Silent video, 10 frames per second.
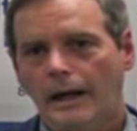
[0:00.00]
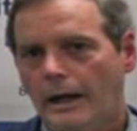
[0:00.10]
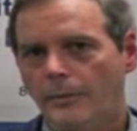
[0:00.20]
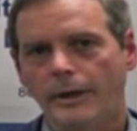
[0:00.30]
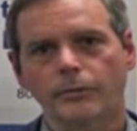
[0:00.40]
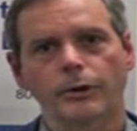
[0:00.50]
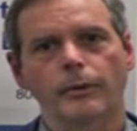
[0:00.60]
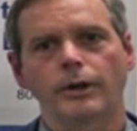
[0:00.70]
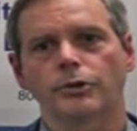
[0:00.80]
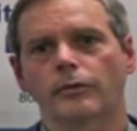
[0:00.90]
The equity
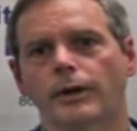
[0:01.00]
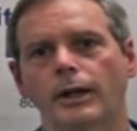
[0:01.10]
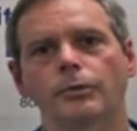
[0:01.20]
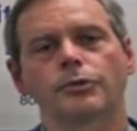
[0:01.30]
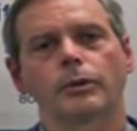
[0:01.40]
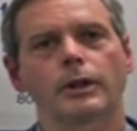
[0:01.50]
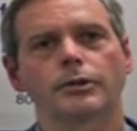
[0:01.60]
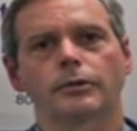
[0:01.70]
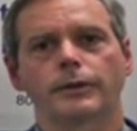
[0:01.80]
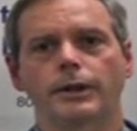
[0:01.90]
range overnight was
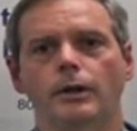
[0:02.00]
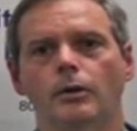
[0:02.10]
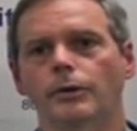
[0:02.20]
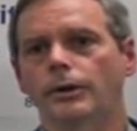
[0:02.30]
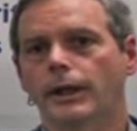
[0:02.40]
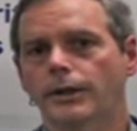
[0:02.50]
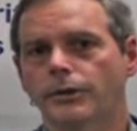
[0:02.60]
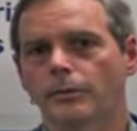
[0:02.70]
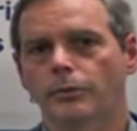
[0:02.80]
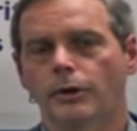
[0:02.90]
relatively narrow. We only had a
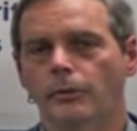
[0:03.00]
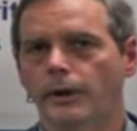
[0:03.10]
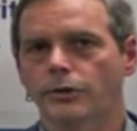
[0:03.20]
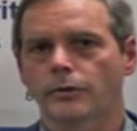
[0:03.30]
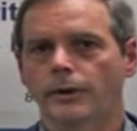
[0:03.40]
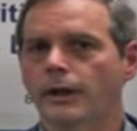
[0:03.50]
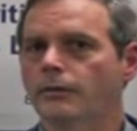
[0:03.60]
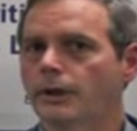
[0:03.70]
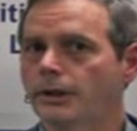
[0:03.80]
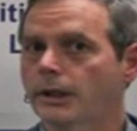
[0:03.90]
10-point range
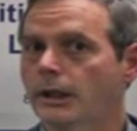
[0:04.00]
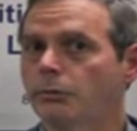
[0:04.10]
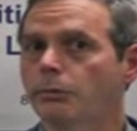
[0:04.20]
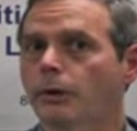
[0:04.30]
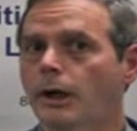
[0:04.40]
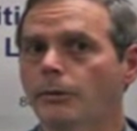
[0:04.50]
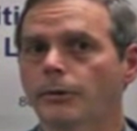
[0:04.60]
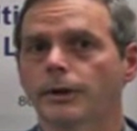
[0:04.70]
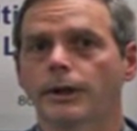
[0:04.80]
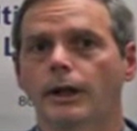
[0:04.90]
overnight, indicating we probably
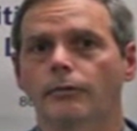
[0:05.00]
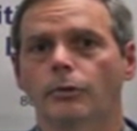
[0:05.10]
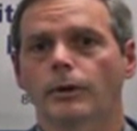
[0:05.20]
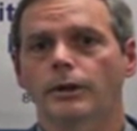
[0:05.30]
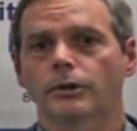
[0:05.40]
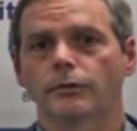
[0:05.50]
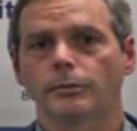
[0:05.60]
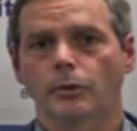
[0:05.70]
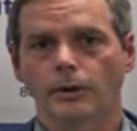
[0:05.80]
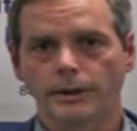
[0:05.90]
were going to have a
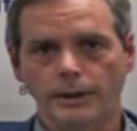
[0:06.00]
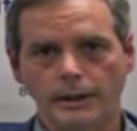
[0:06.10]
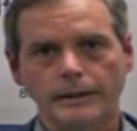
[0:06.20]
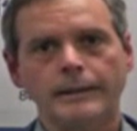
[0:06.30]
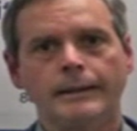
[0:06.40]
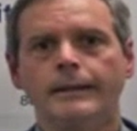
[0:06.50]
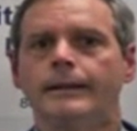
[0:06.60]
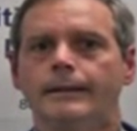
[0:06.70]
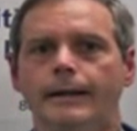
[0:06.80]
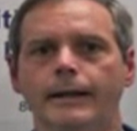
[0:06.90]
relatively boring day.
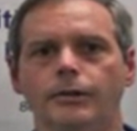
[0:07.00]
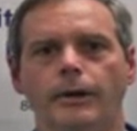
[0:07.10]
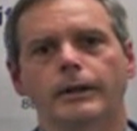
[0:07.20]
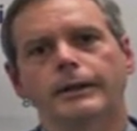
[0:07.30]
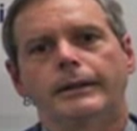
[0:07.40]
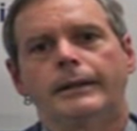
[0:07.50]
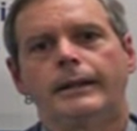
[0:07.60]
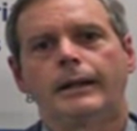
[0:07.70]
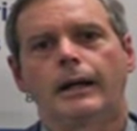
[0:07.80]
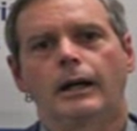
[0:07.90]
Not exactly.
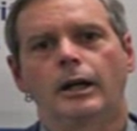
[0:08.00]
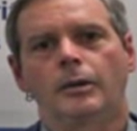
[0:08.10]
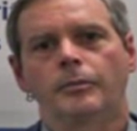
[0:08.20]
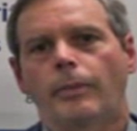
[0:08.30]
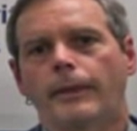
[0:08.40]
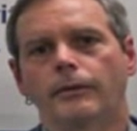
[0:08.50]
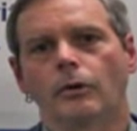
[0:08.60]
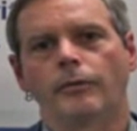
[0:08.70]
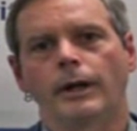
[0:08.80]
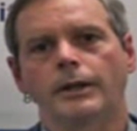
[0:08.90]

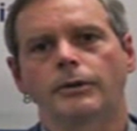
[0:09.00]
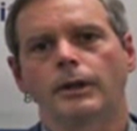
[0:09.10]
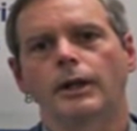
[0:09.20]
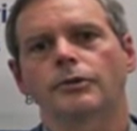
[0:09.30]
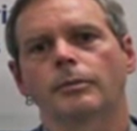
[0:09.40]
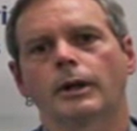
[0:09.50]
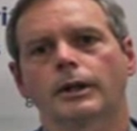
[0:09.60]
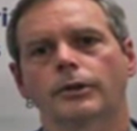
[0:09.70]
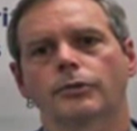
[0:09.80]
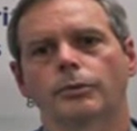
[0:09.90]
Overnight, the Asian
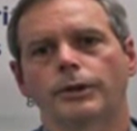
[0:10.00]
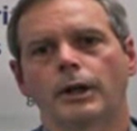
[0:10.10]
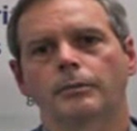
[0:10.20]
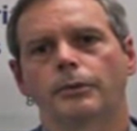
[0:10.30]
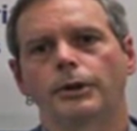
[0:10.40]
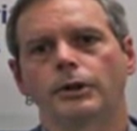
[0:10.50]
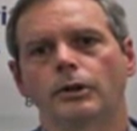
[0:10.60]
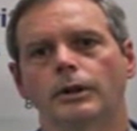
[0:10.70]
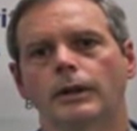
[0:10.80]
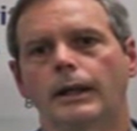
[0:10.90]
markets were down pretty
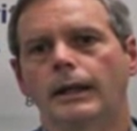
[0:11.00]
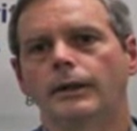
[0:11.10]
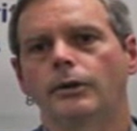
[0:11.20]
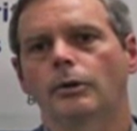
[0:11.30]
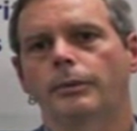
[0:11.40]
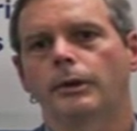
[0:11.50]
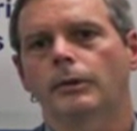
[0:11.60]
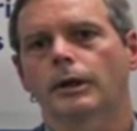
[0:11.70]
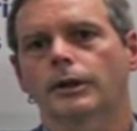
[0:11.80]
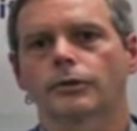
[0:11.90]
good, and the European
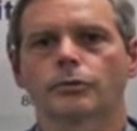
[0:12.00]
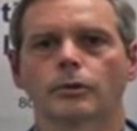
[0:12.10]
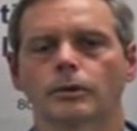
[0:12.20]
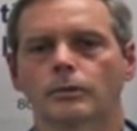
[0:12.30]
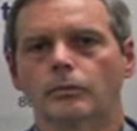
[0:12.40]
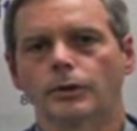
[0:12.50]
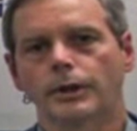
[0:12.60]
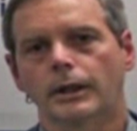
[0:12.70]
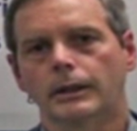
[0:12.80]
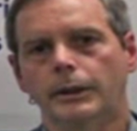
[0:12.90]
markets were
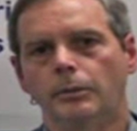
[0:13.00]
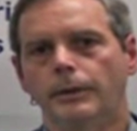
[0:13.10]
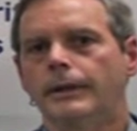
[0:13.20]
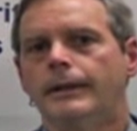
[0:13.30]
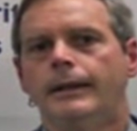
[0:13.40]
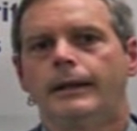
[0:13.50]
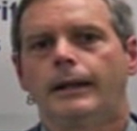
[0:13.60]
down a little bit.